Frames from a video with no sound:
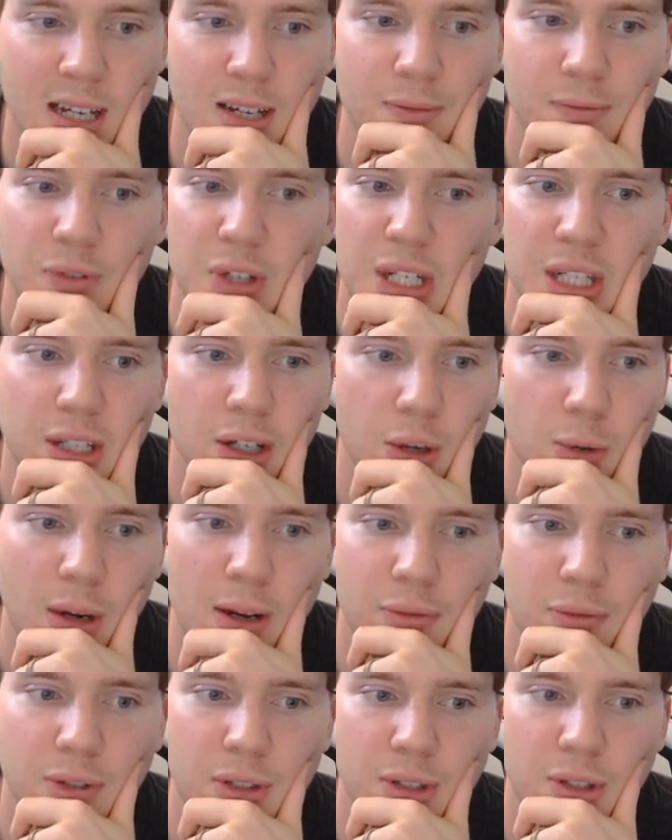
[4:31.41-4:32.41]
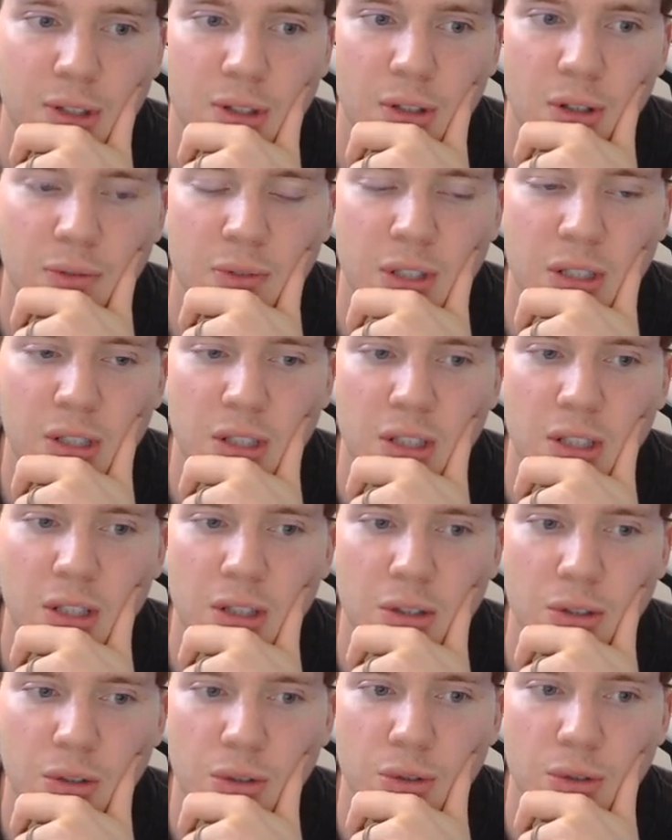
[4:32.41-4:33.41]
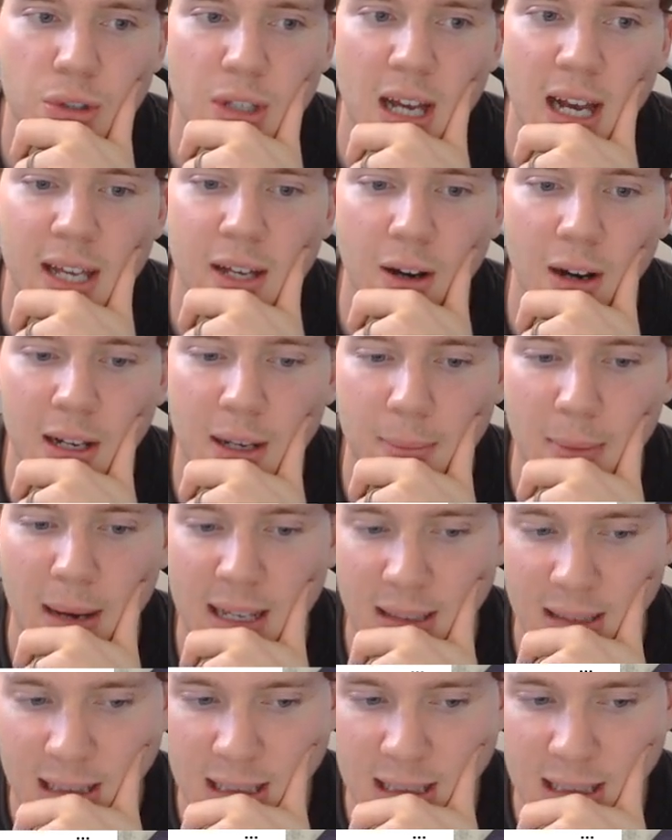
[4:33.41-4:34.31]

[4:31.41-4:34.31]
Video references, obviously you can use AI to make